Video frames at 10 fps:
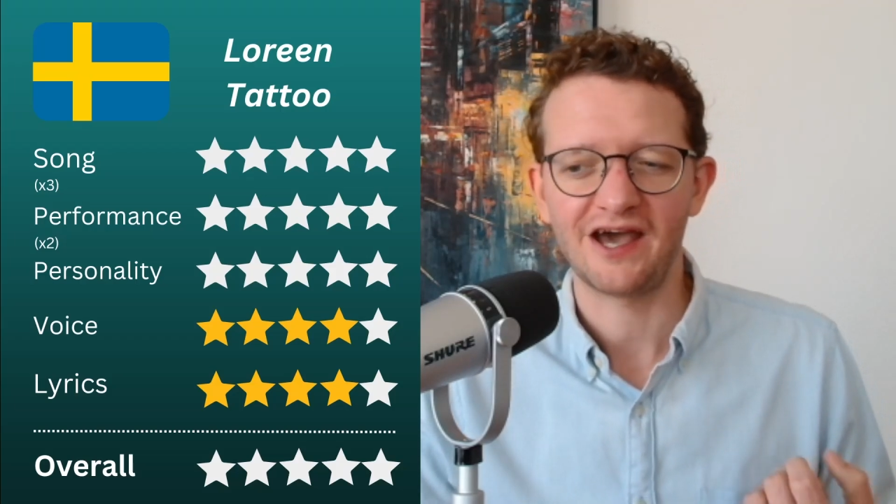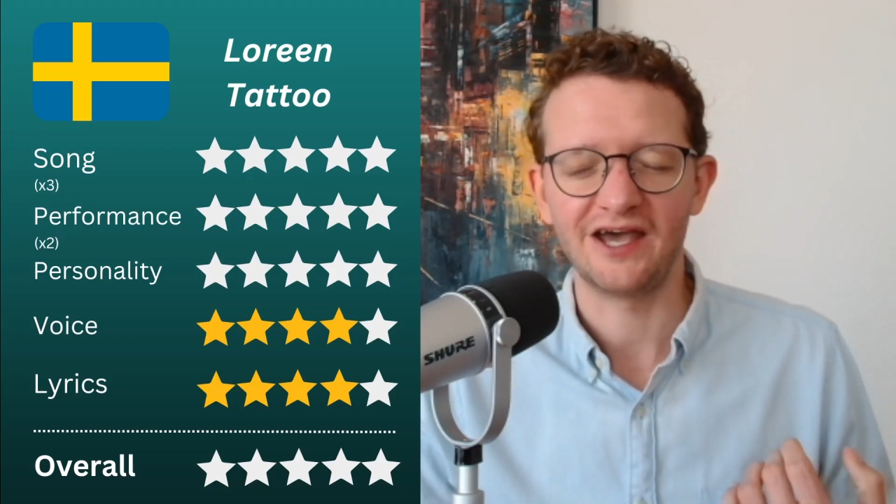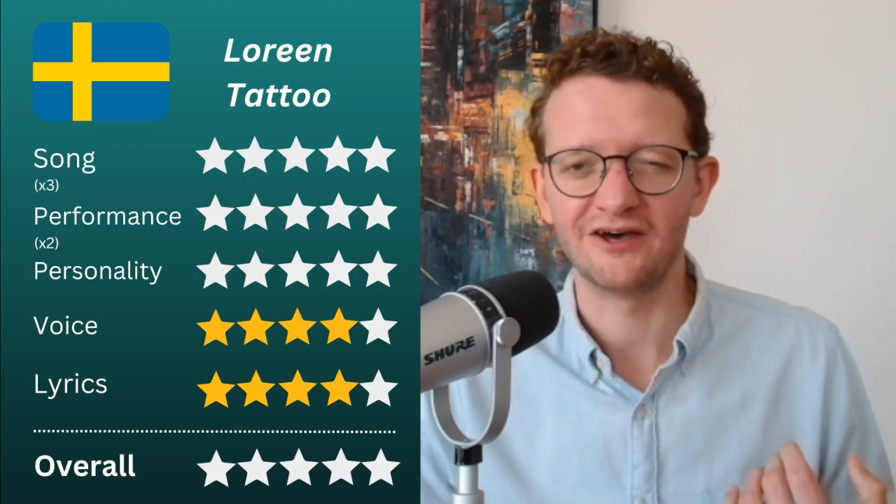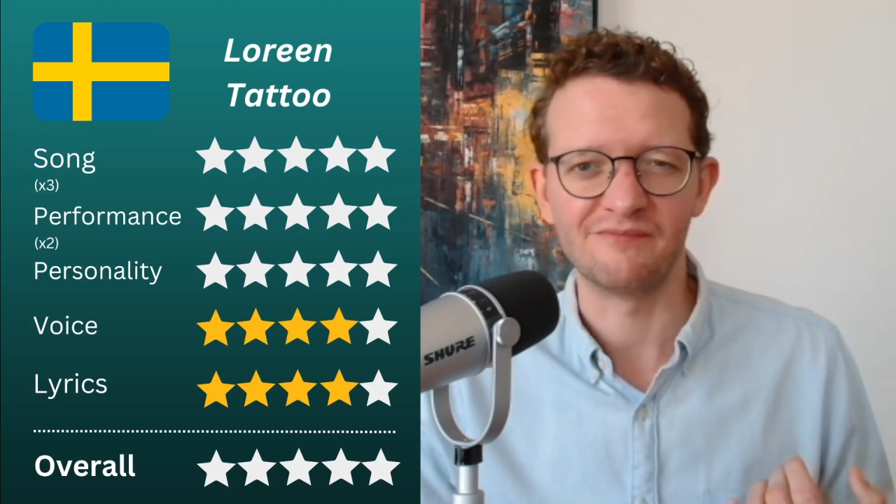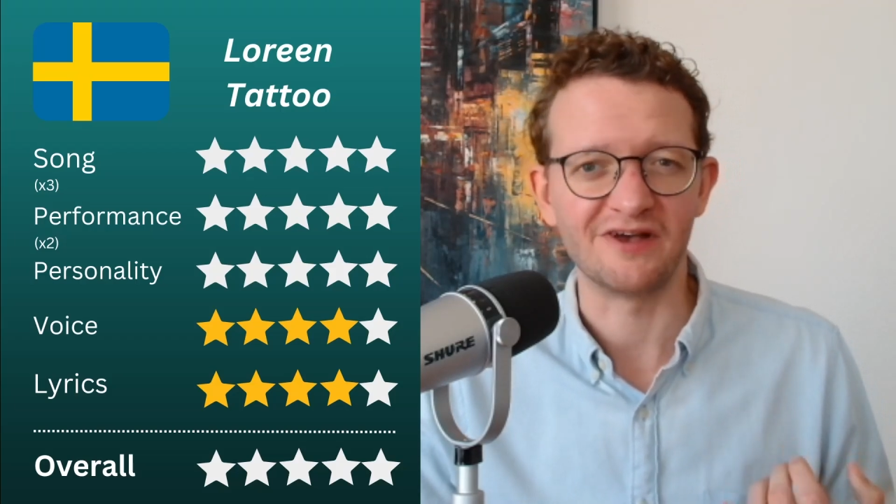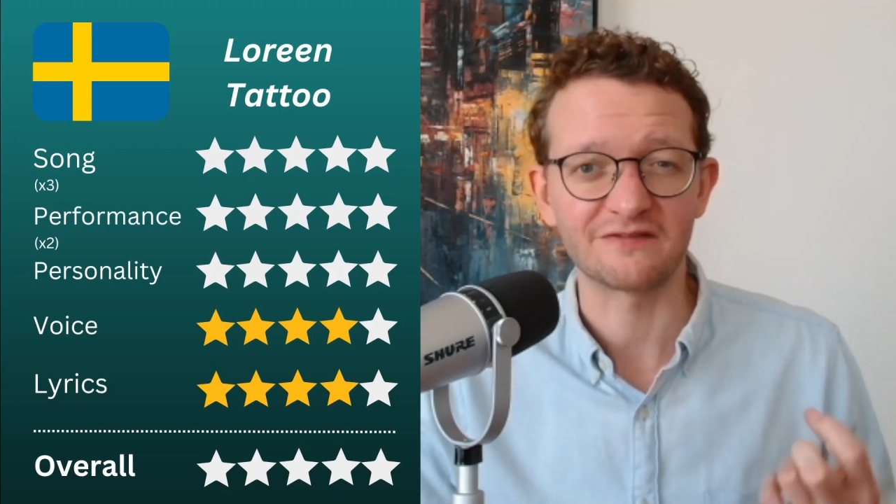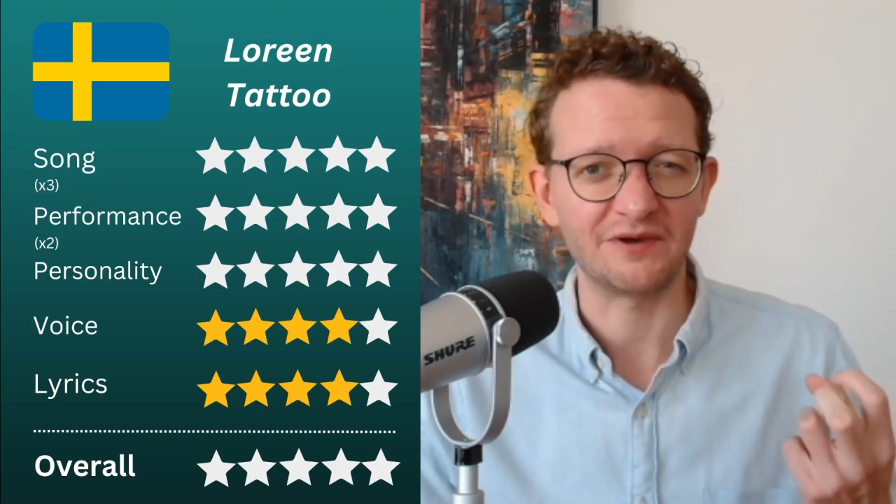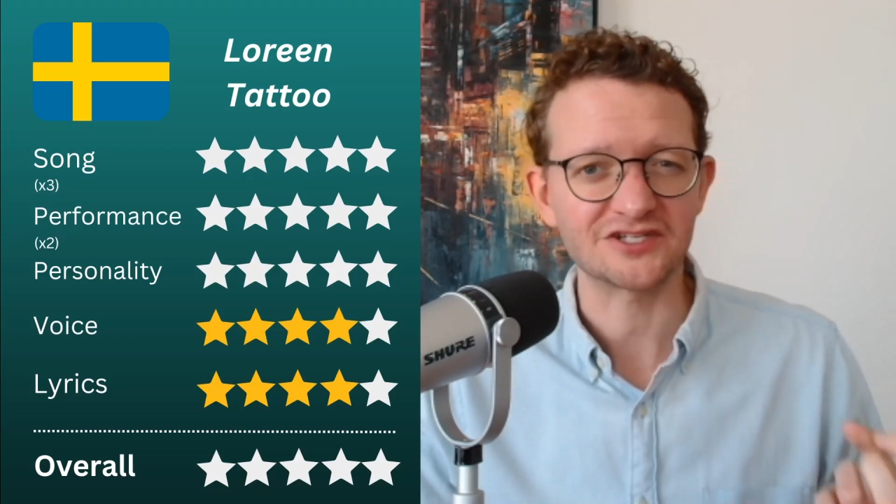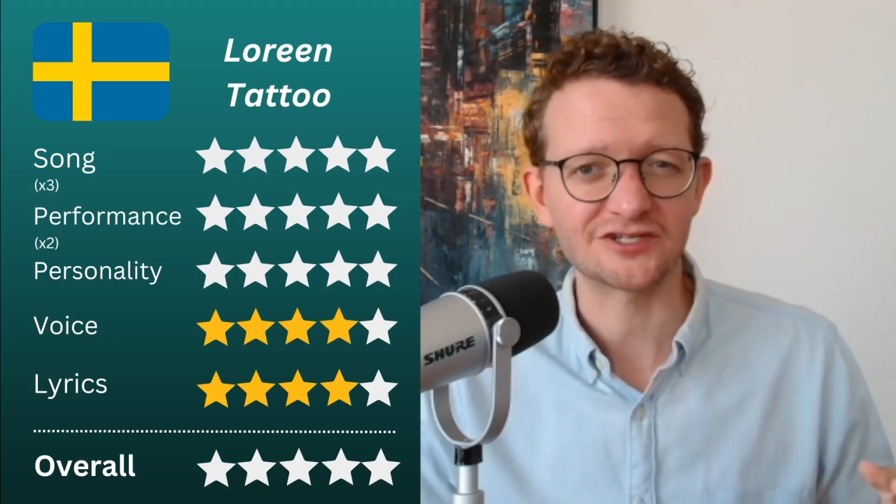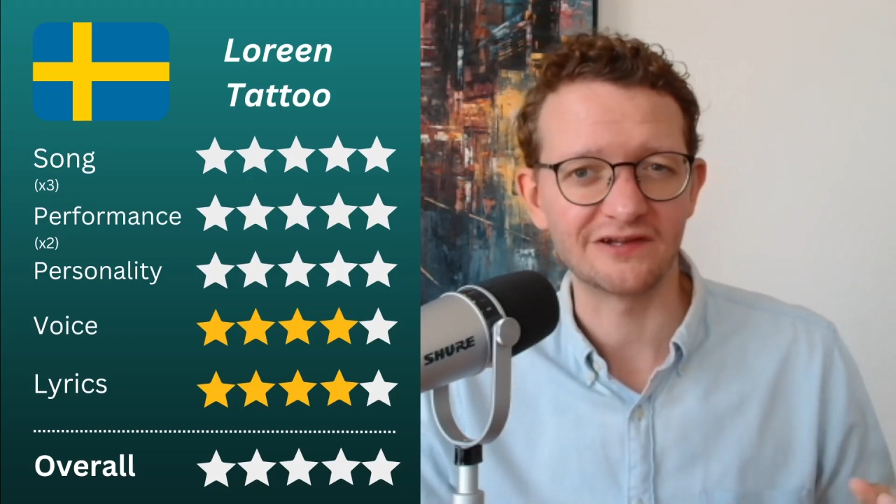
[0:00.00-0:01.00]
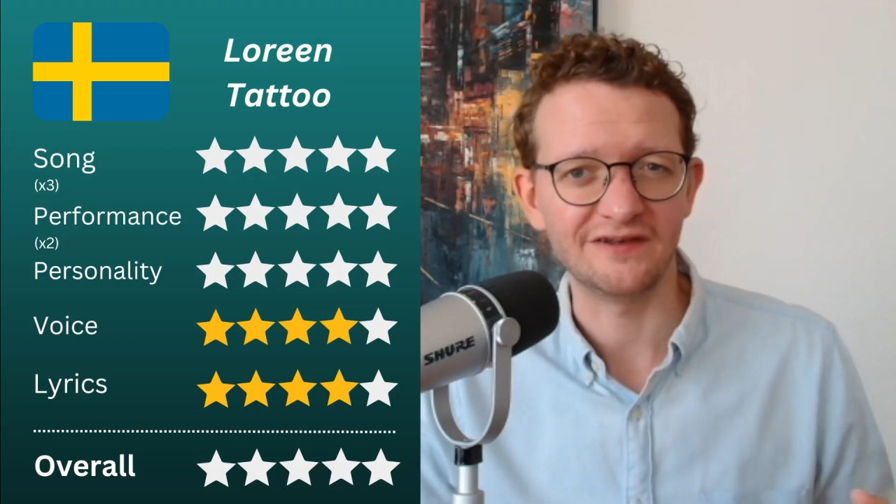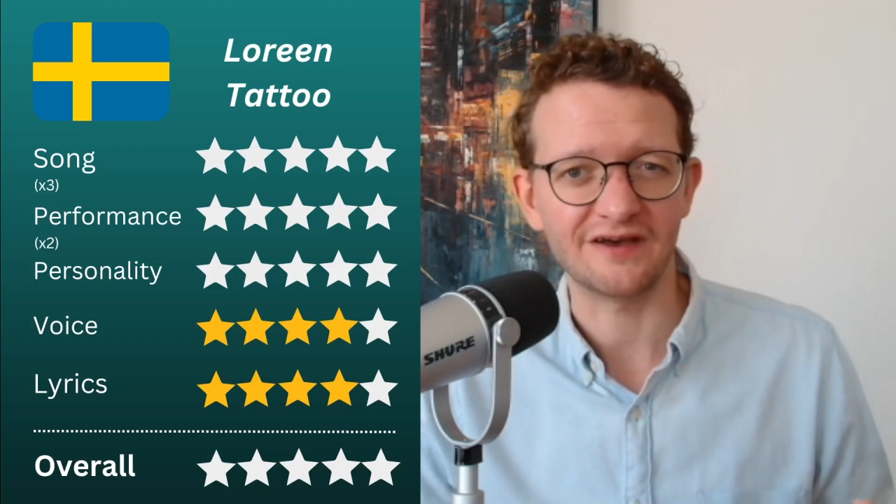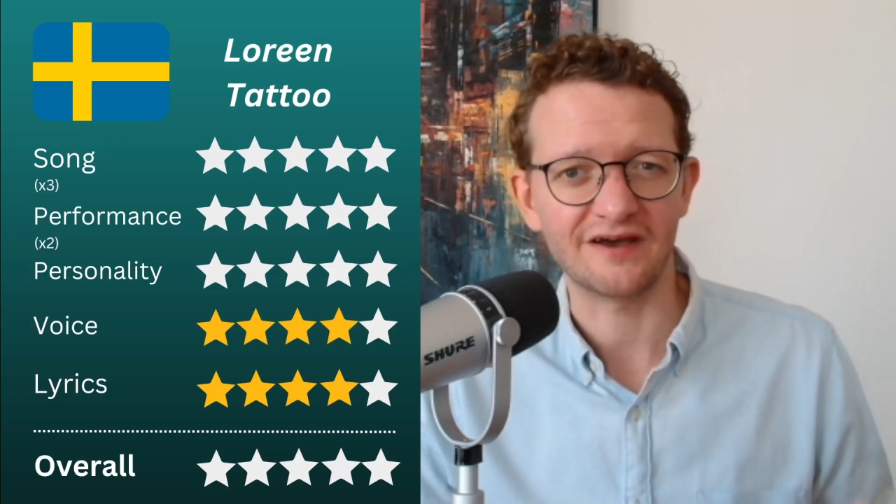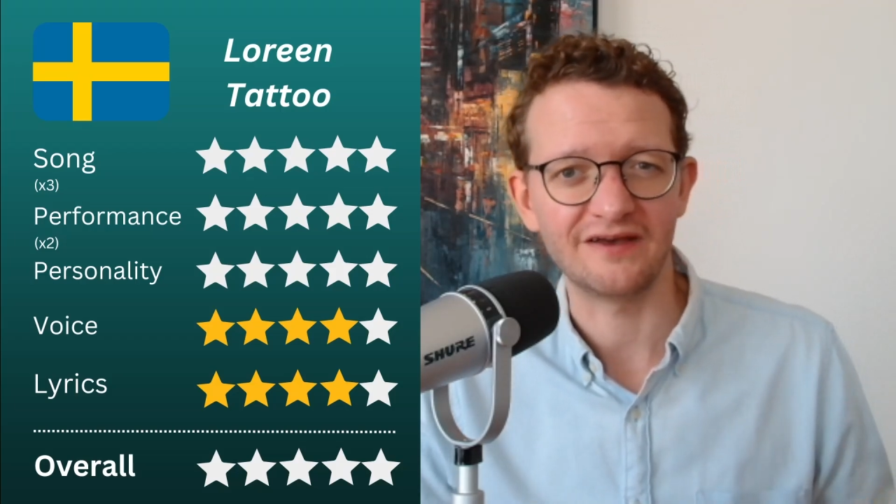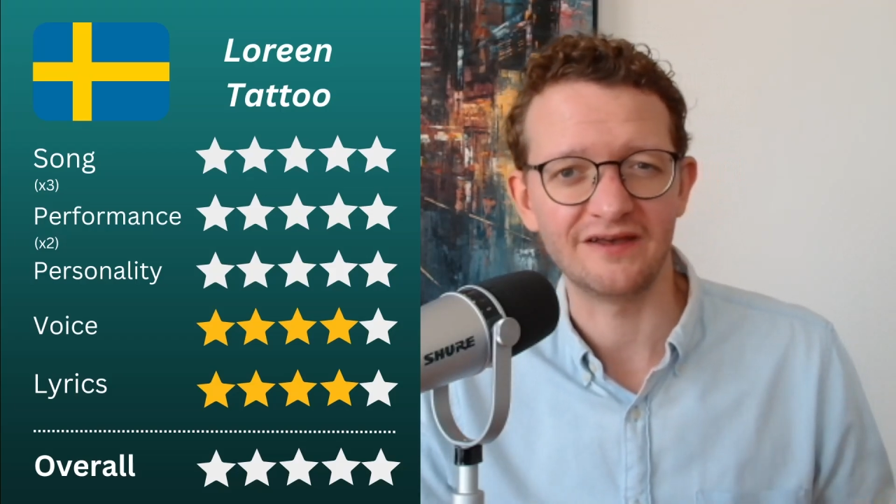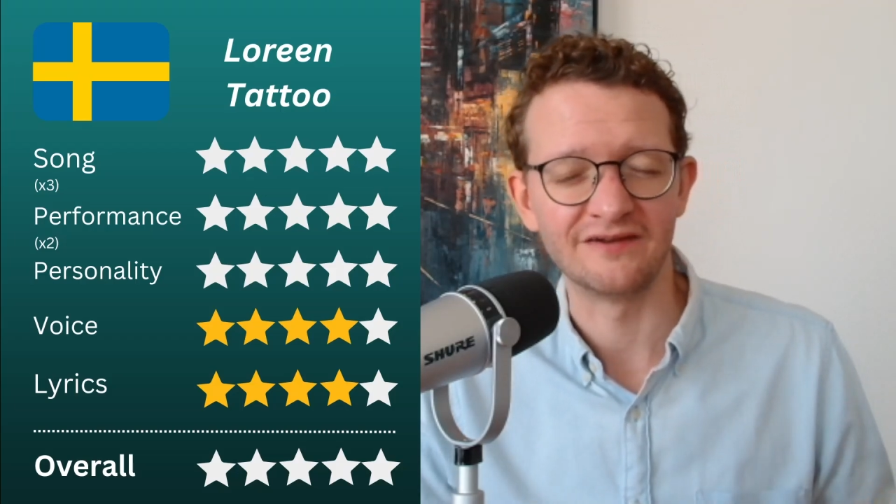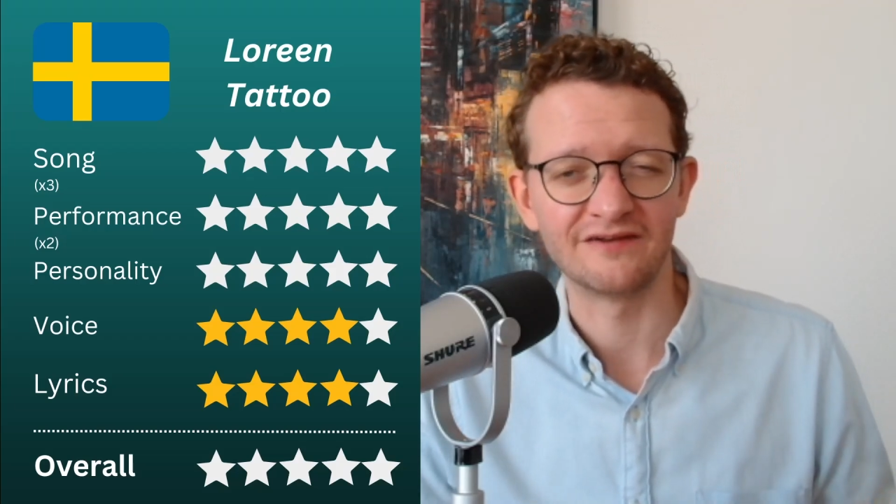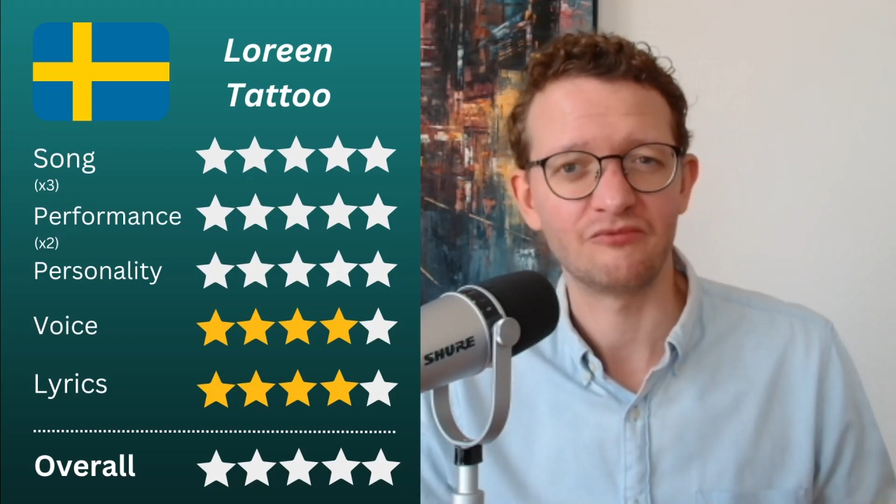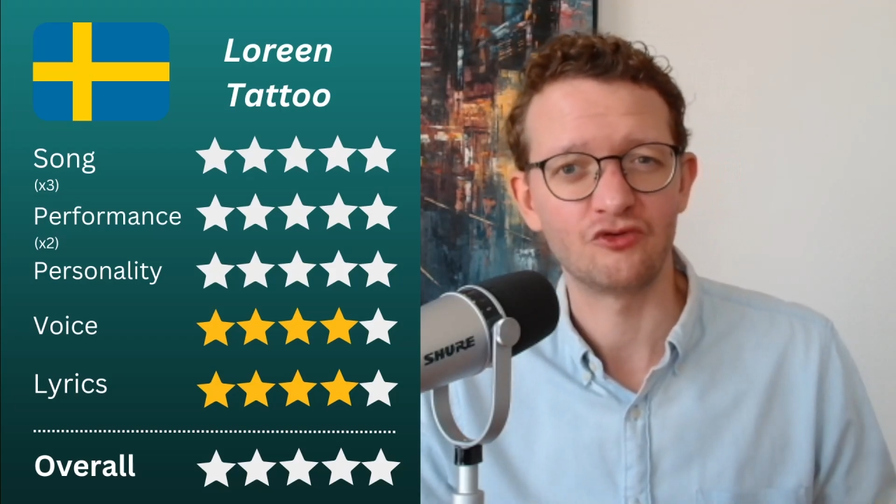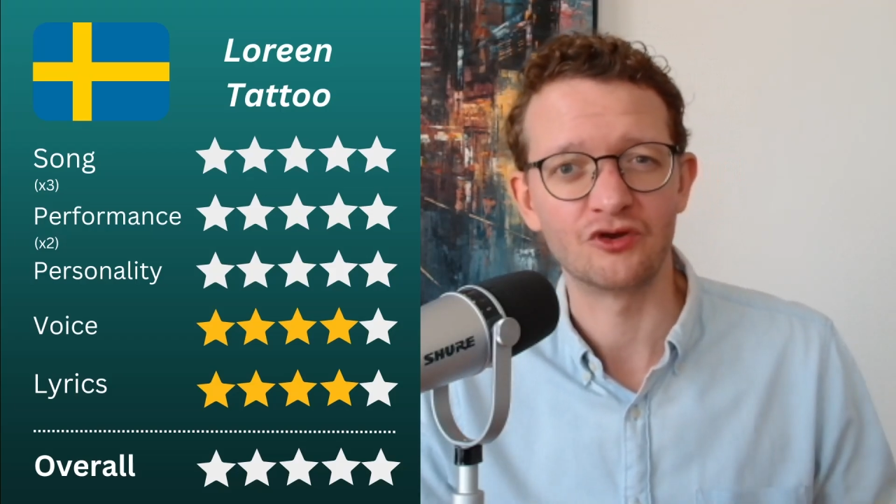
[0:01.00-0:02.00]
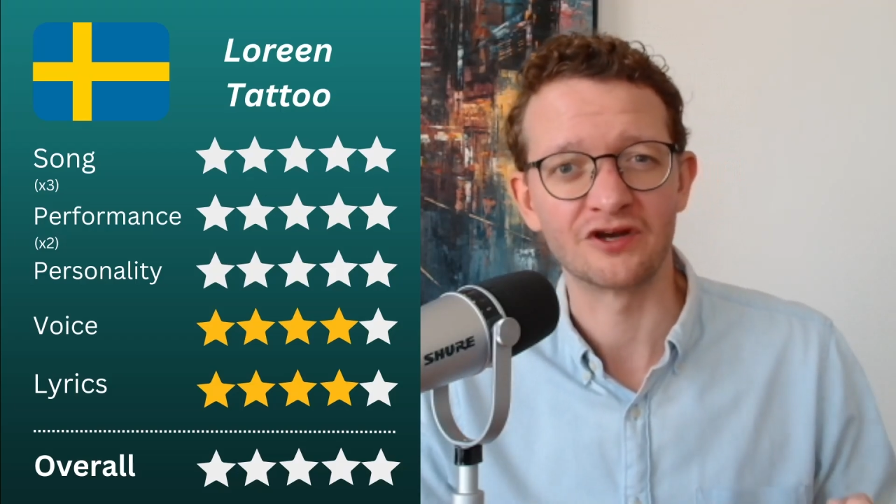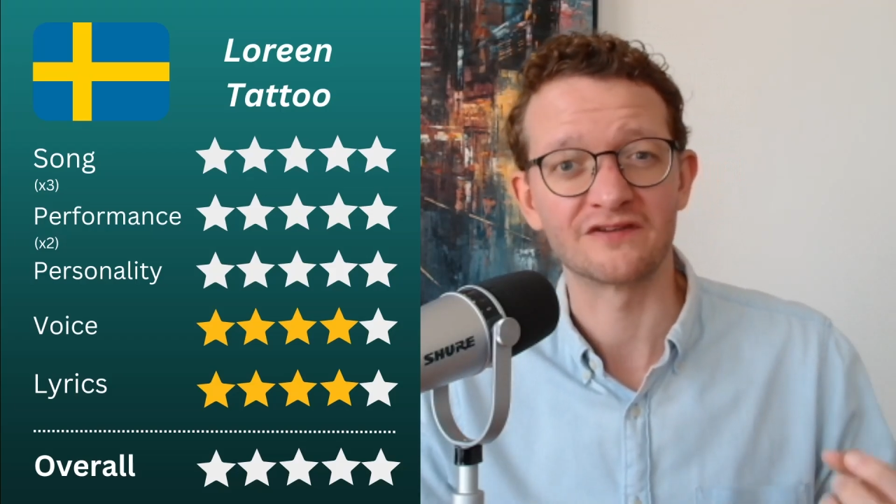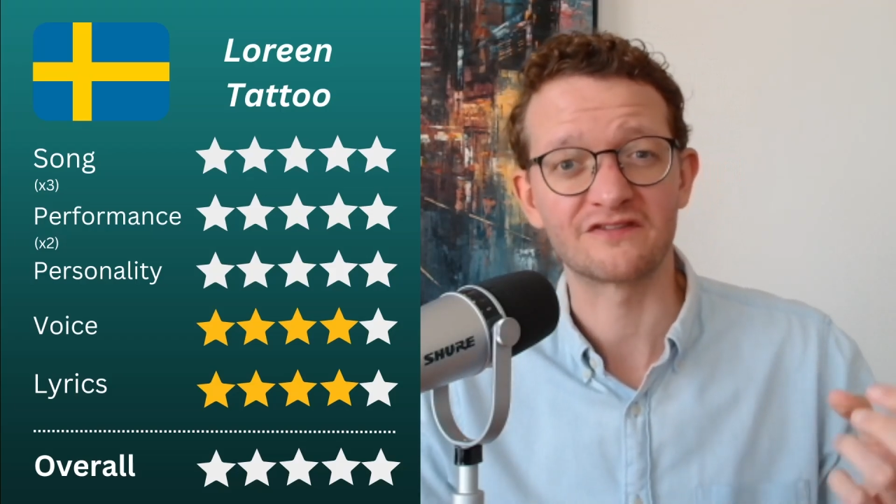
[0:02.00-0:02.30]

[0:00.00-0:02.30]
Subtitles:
especially during this